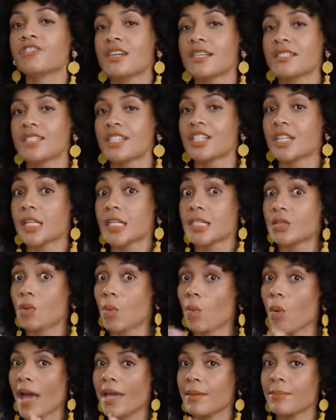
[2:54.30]
transition is
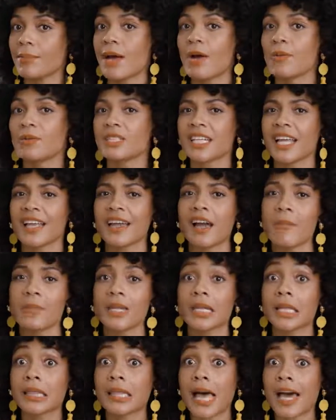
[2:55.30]
the wipe, which can come
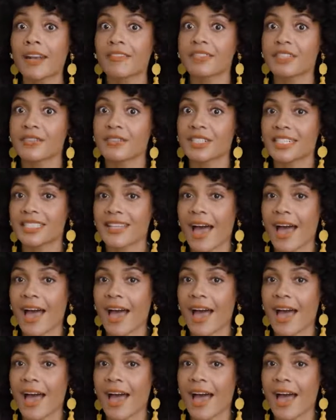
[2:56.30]
in a lot of different